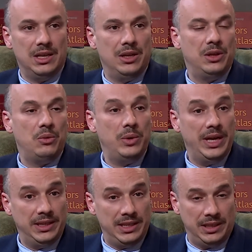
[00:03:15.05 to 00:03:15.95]
the
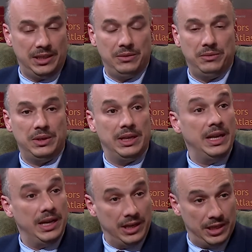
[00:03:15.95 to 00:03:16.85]
reading
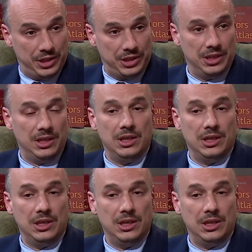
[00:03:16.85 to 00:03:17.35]
in English